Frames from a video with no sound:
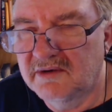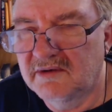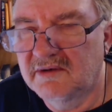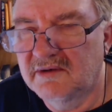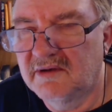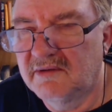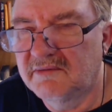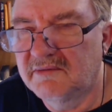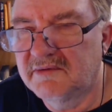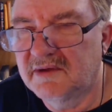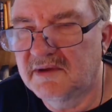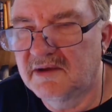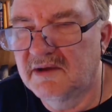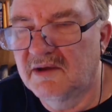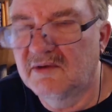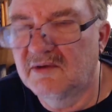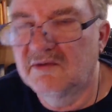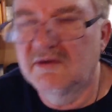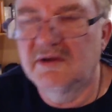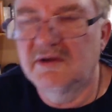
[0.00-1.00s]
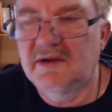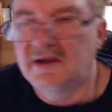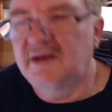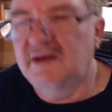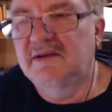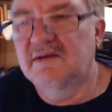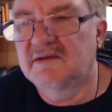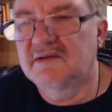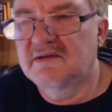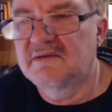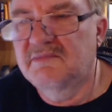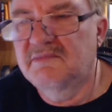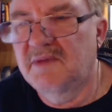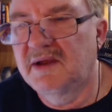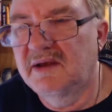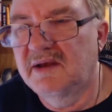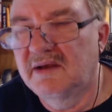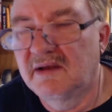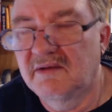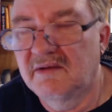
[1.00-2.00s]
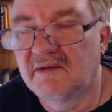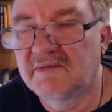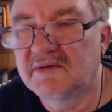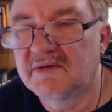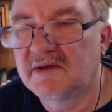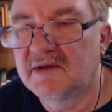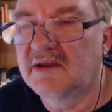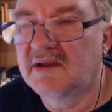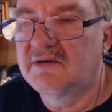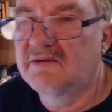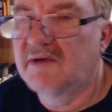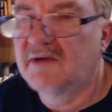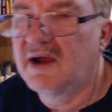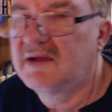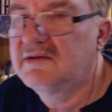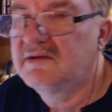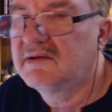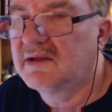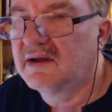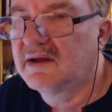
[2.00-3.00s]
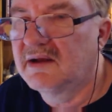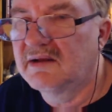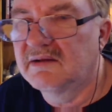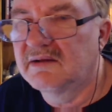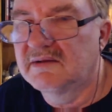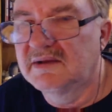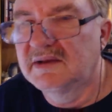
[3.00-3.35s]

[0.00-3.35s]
and it's almost a no look, and he just spun almost like a dry settle